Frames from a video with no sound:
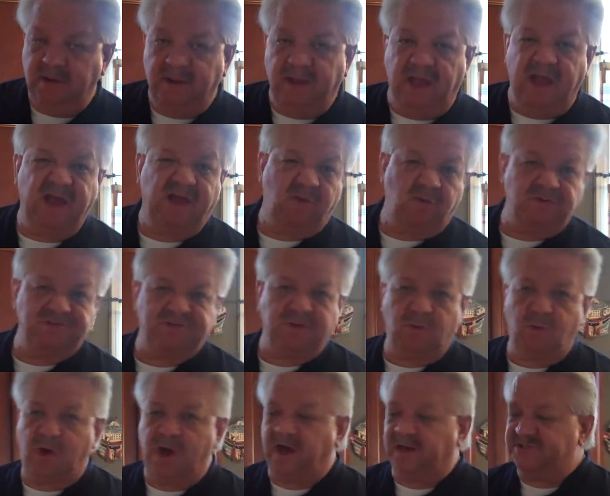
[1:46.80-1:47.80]
of course I
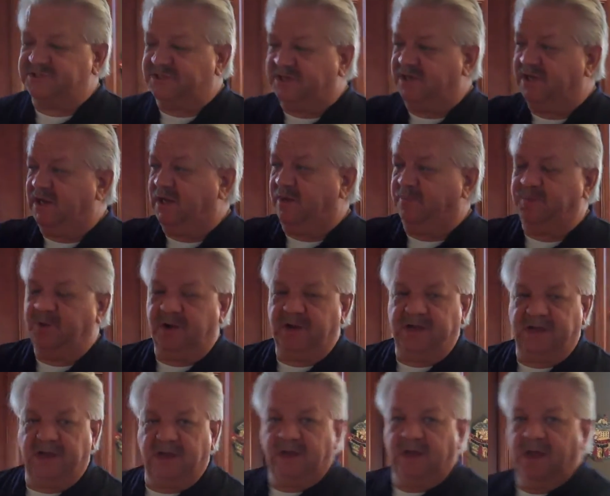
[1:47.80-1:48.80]
washed it, and I put it
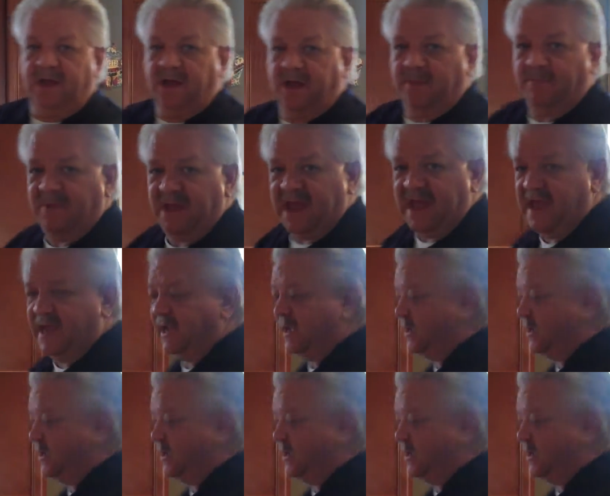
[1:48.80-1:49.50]
in a bag